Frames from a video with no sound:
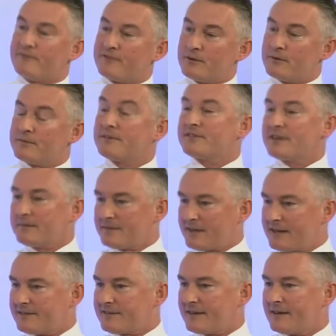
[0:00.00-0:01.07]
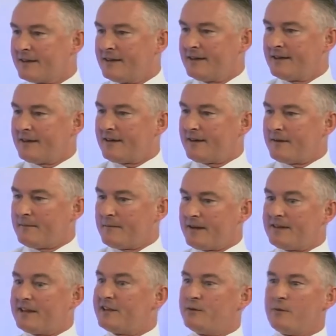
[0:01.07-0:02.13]
view of the same data.
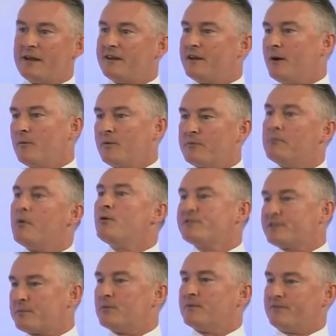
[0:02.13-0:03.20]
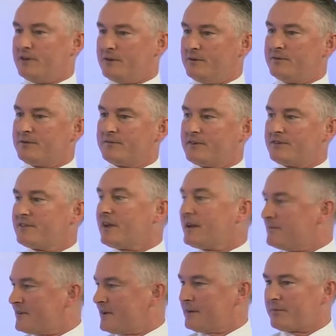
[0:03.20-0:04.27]
And then you end up with multiple views of the
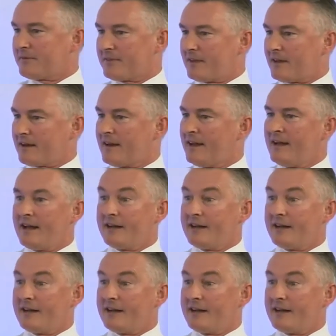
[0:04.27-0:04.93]
same type of thing,